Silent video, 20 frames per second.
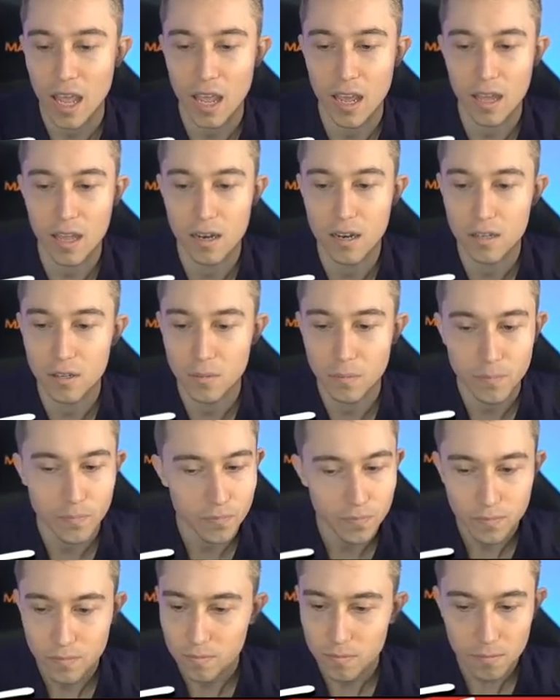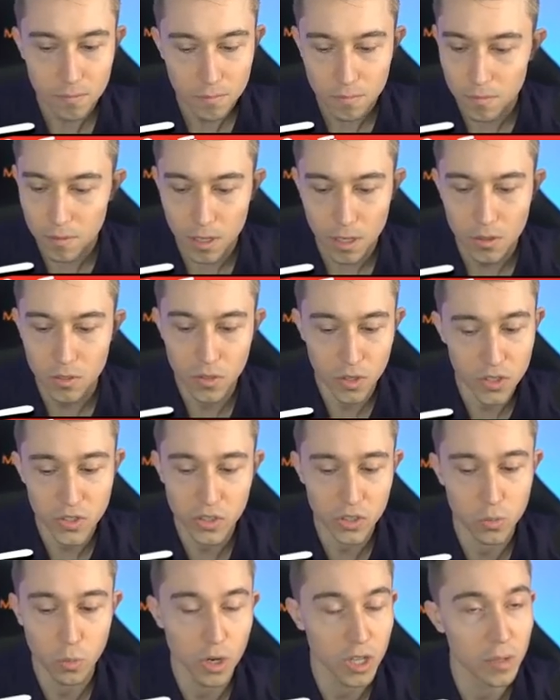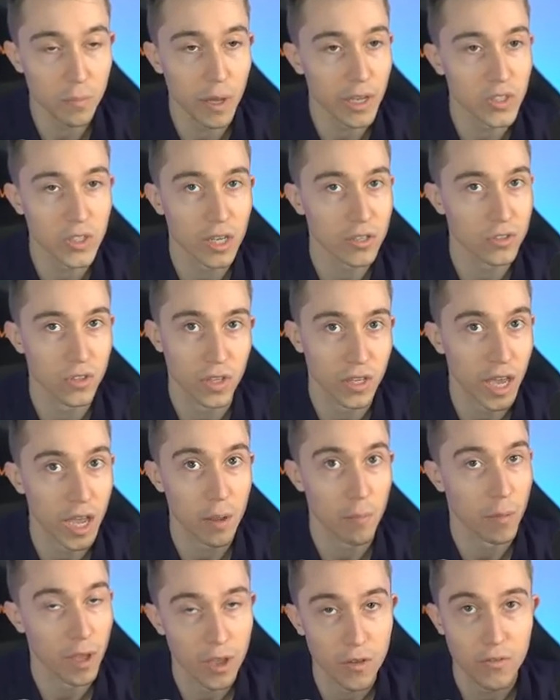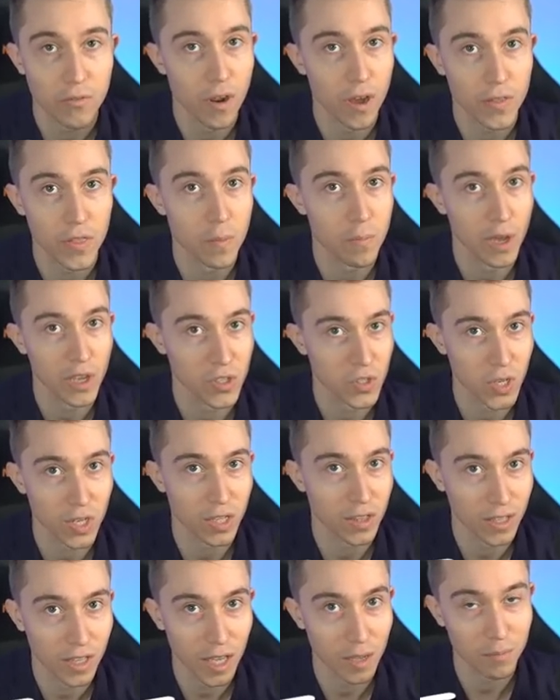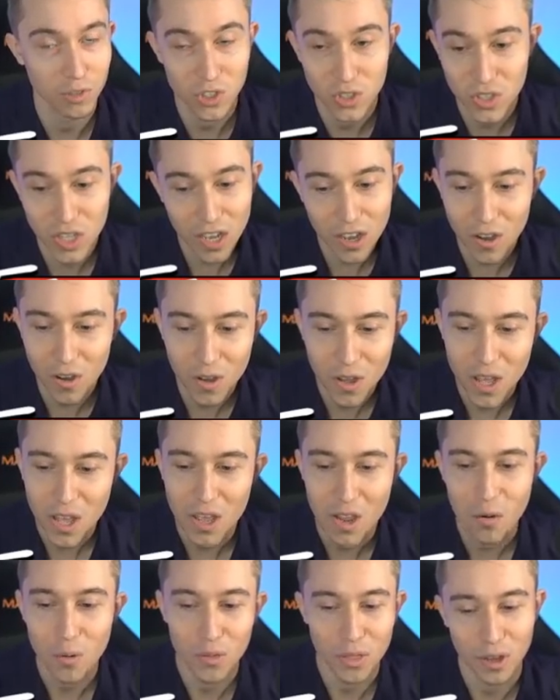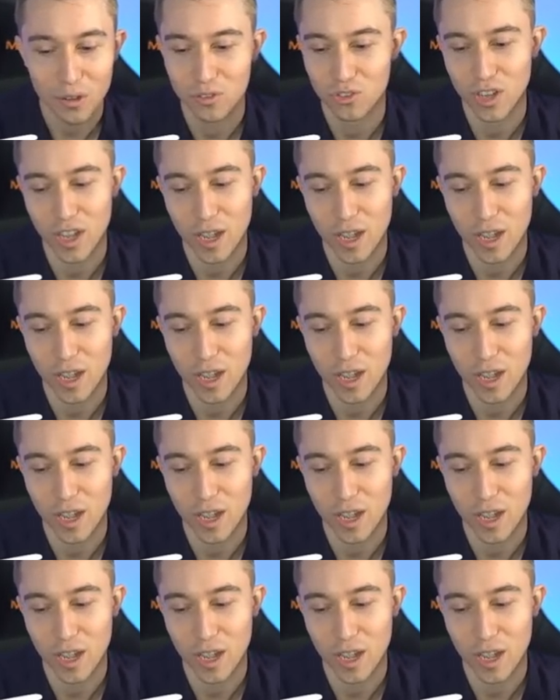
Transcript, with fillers: And this is one of the best decks in the game, if not the best deck in the game still, without